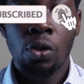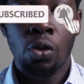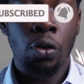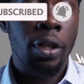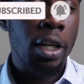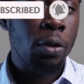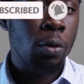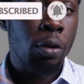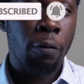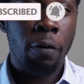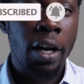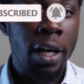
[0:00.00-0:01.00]
so you get
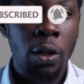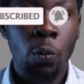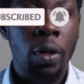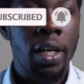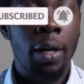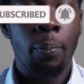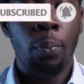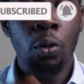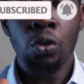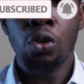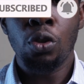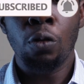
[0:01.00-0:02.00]
notified when I
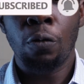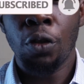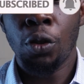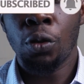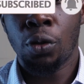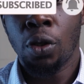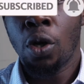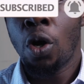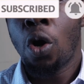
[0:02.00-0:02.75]
post new videos.